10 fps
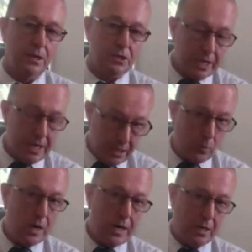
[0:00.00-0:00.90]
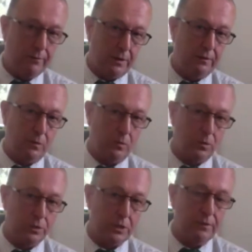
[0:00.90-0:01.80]
Take it away covered if you
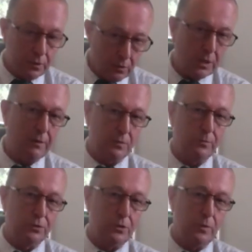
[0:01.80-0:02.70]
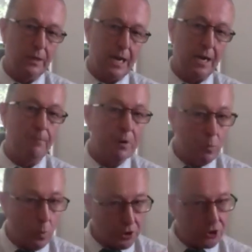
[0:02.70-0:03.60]
want. If you're comfortable doing that,
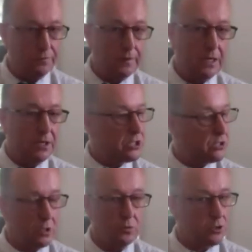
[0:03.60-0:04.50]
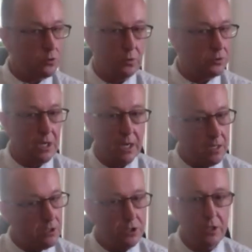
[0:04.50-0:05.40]
but watch your fingers, because those squirrels,
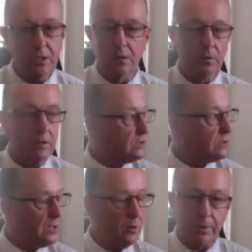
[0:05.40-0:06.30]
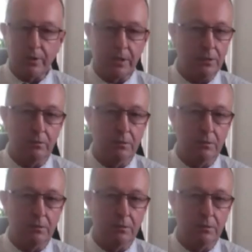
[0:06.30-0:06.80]
gee whiz, they'll bite you.